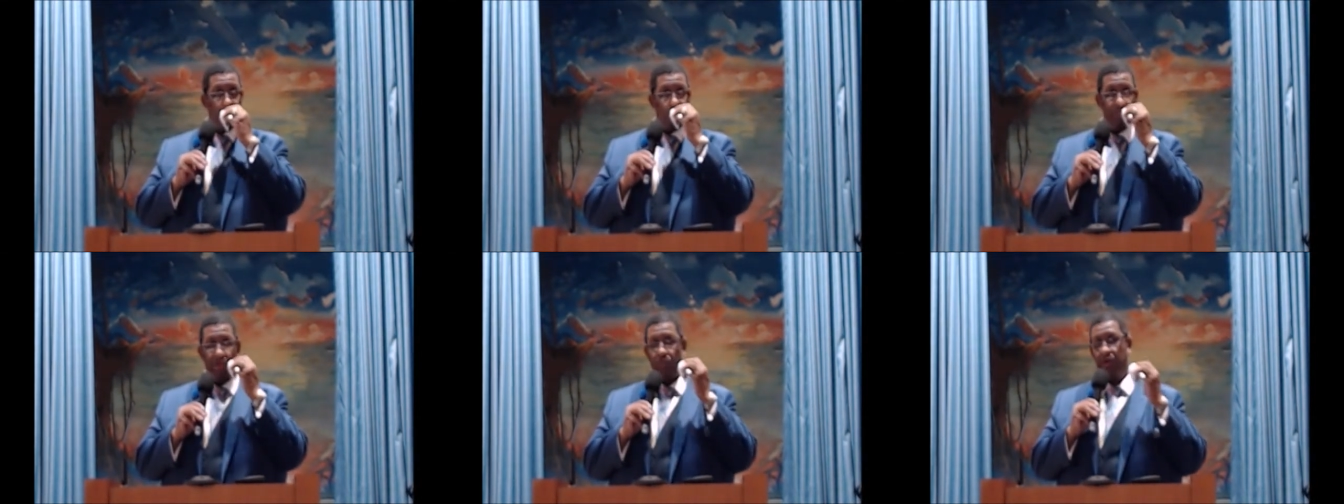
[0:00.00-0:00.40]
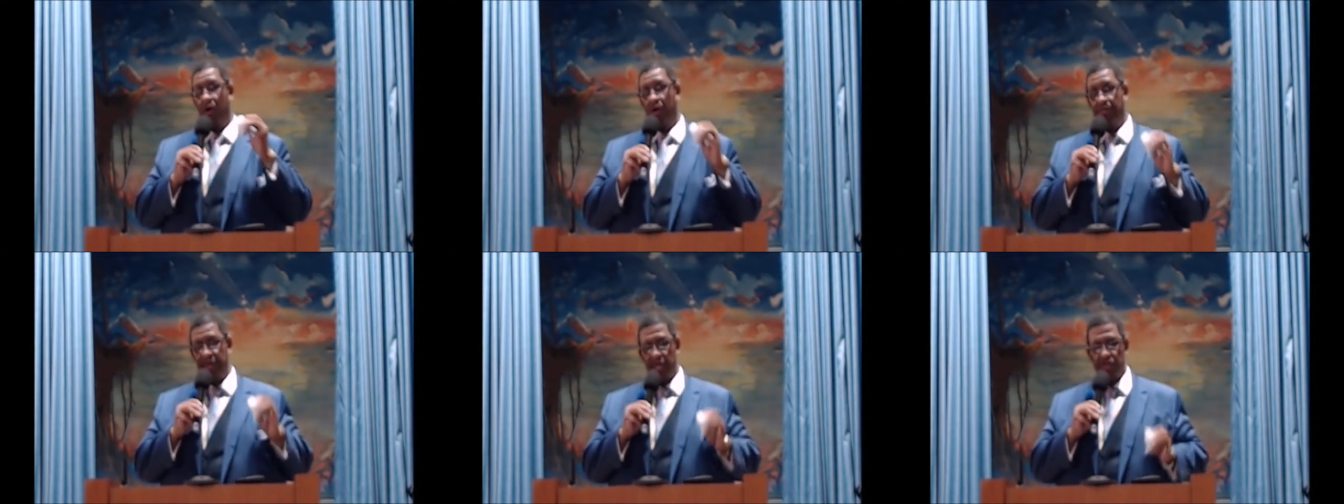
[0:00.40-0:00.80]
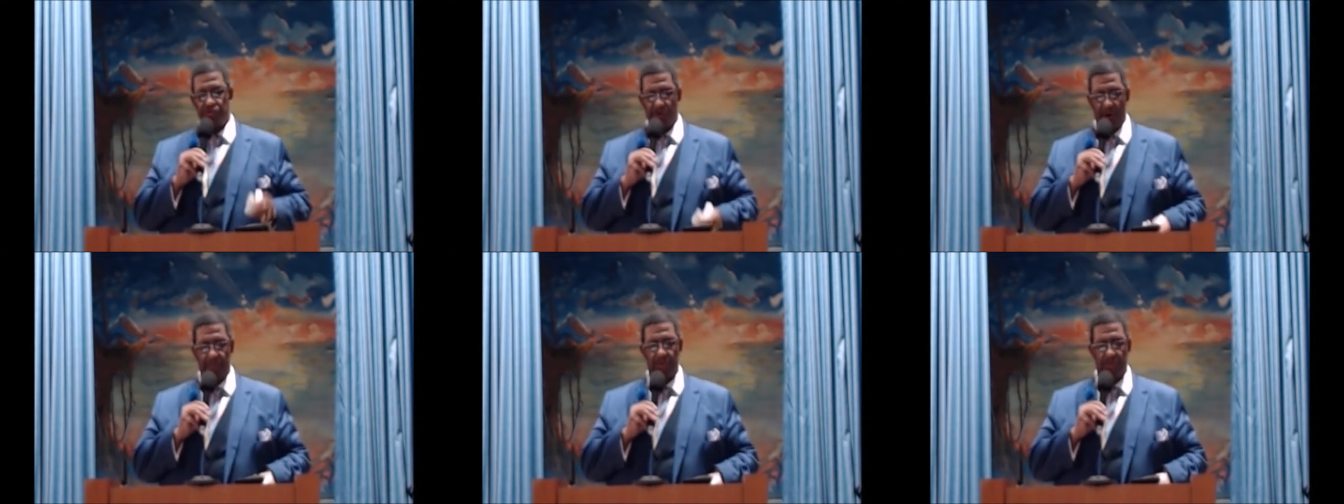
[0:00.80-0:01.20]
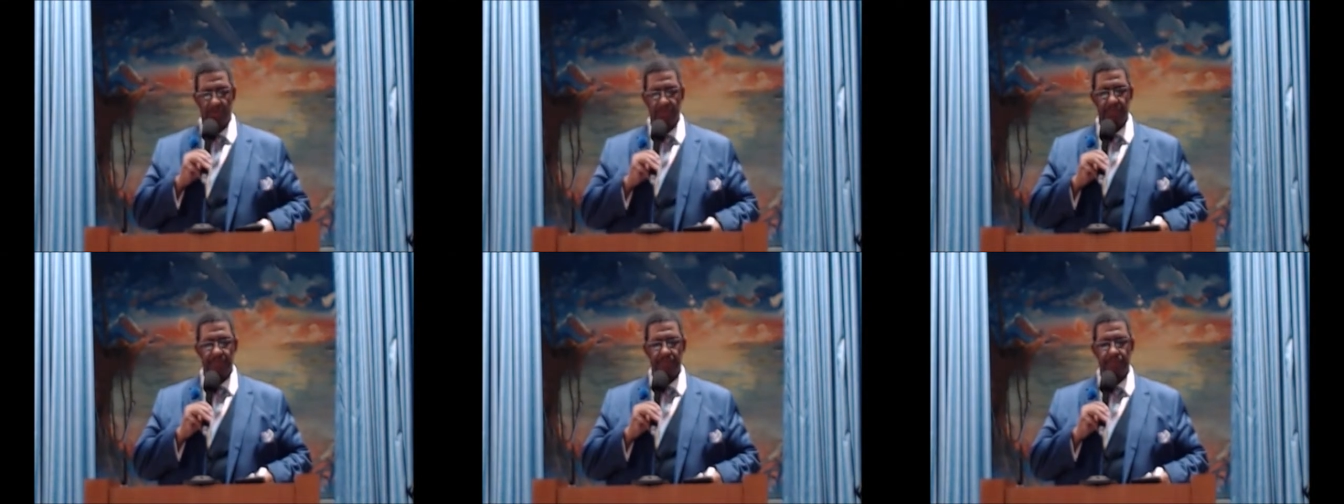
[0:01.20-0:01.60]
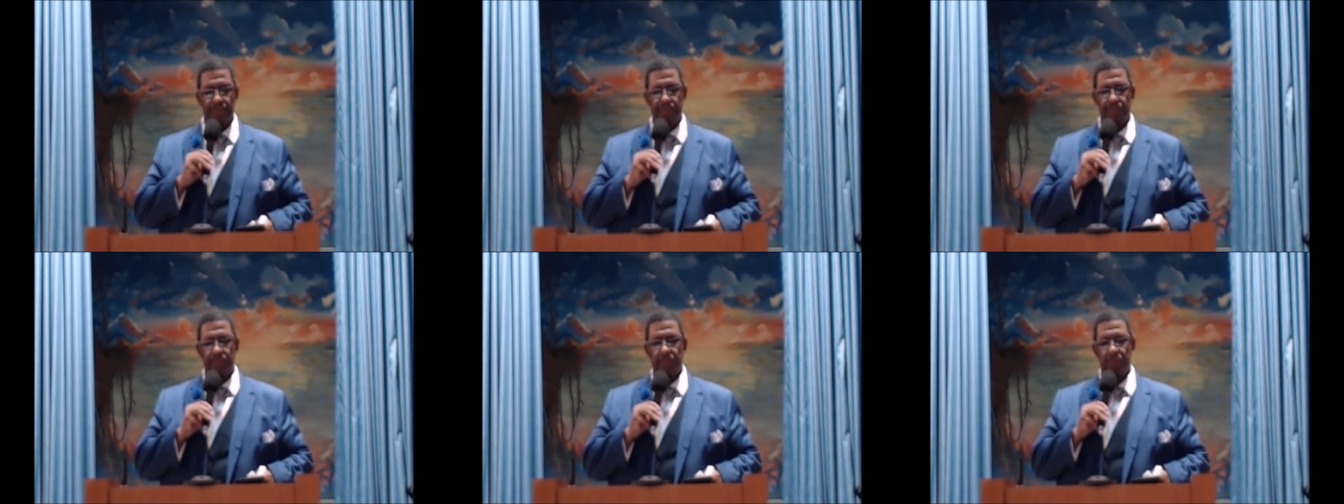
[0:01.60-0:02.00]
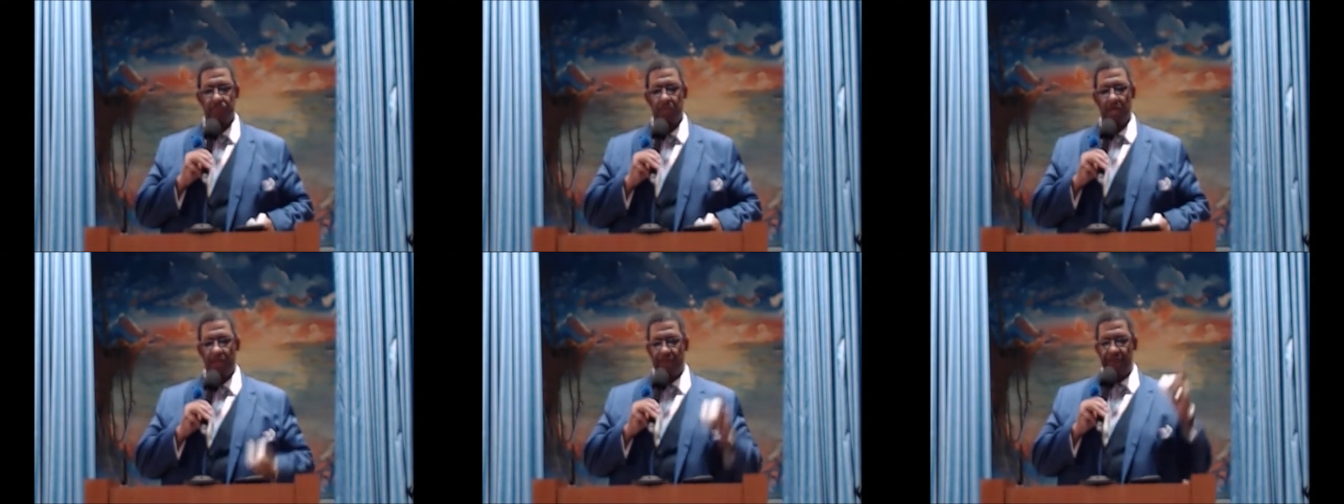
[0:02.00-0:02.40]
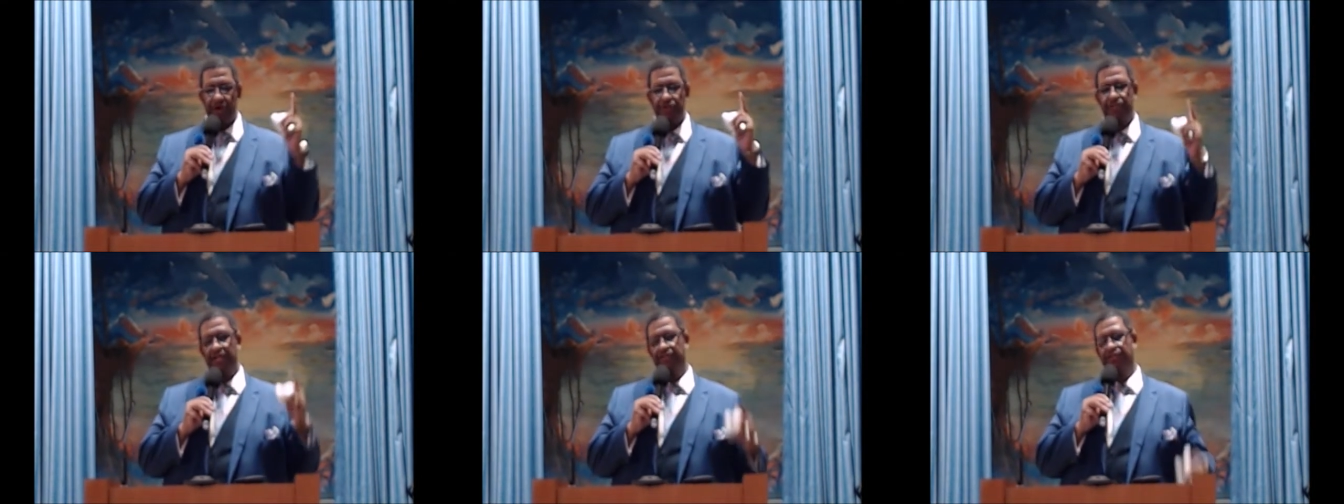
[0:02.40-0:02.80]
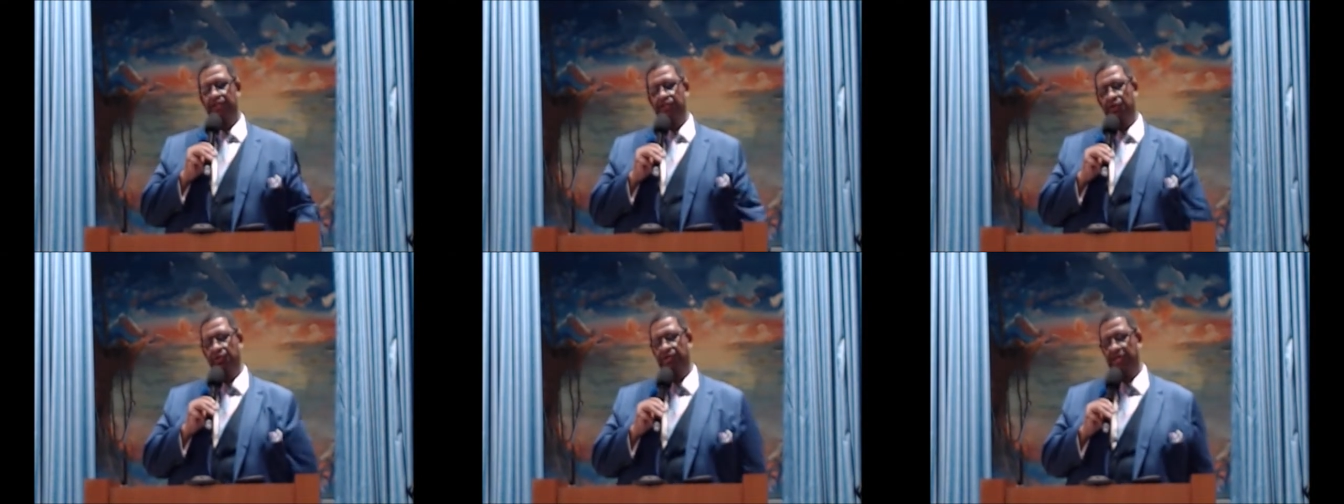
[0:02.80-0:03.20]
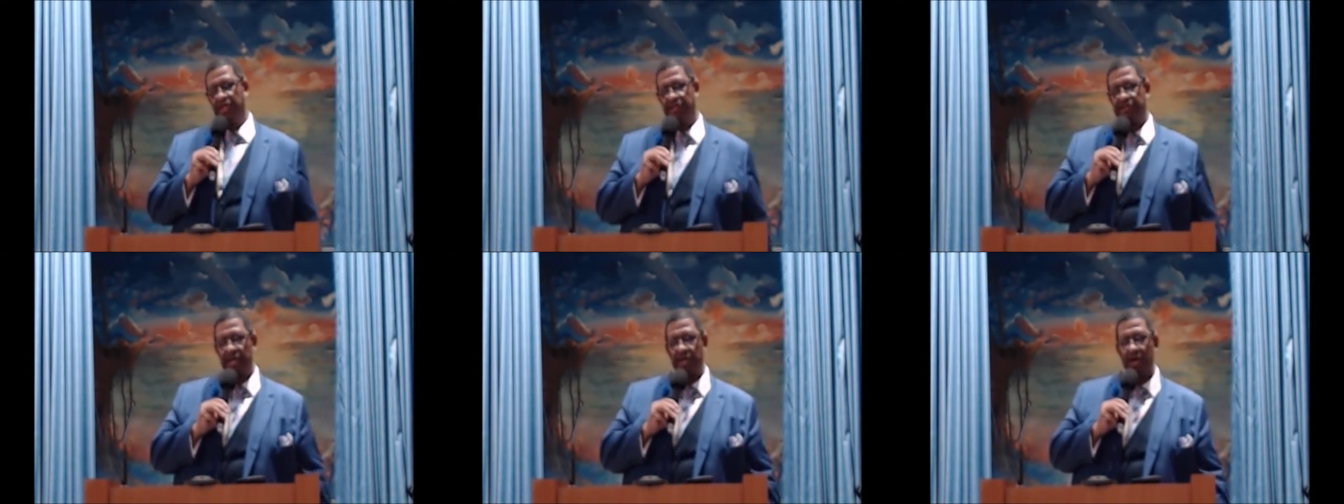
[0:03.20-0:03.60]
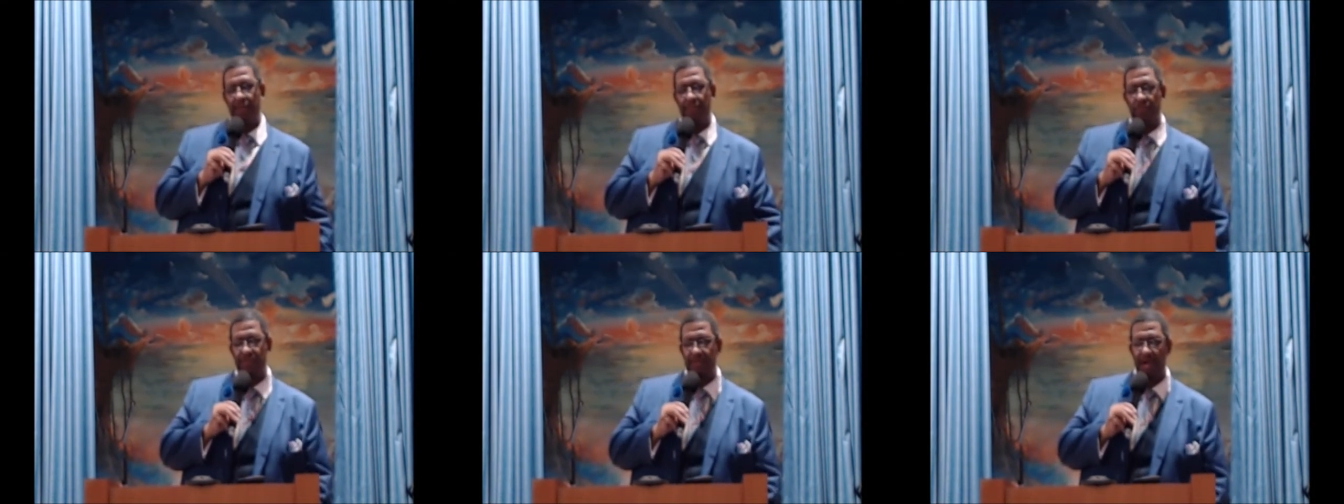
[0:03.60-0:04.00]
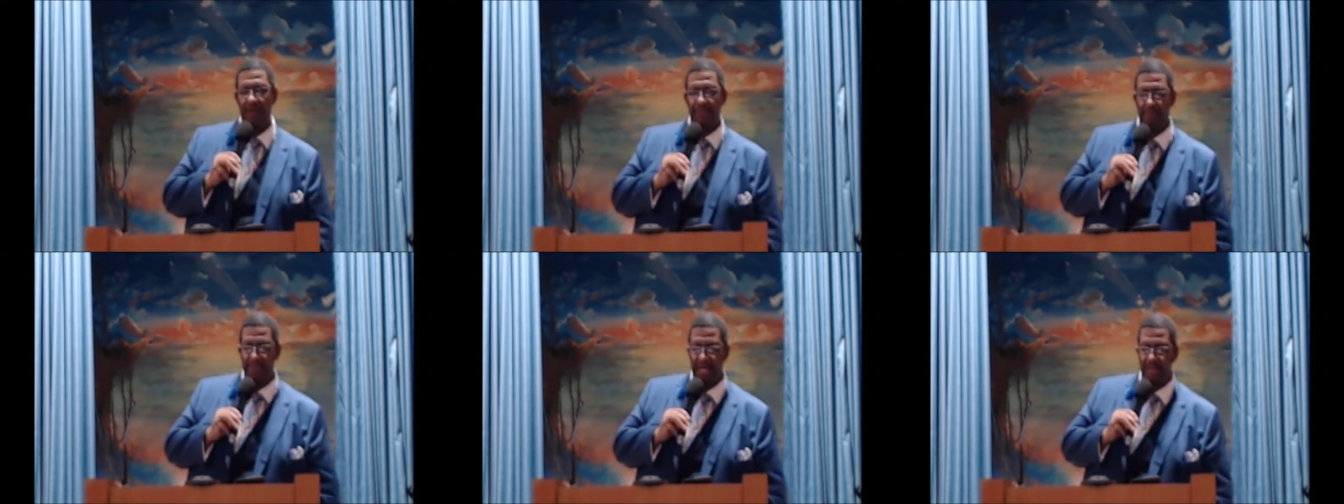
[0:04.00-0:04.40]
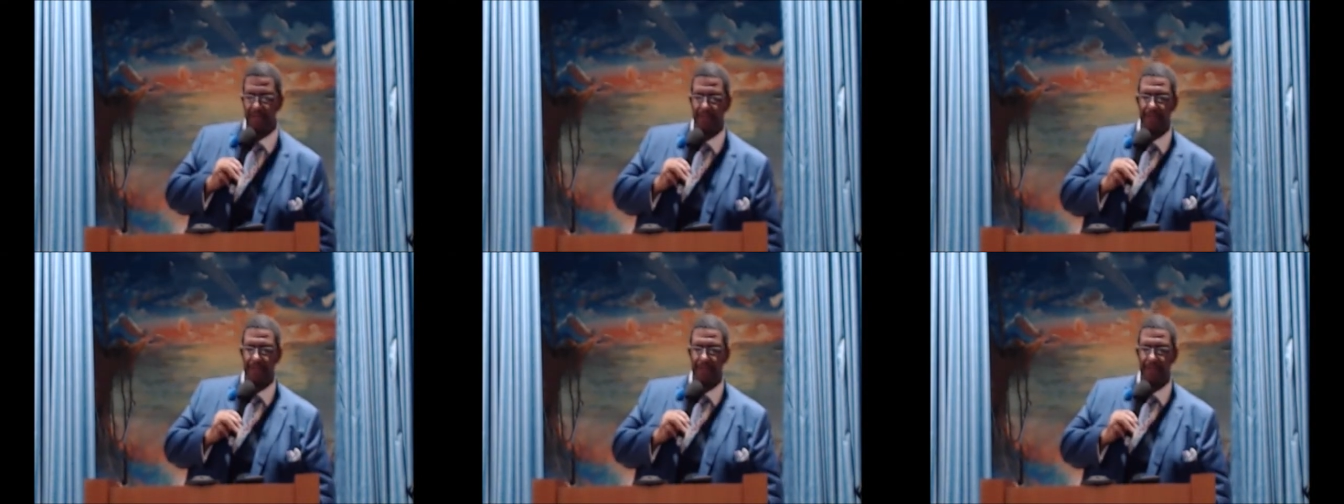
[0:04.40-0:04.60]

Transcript: then we're going to be in trouble. The first institution he set up was government.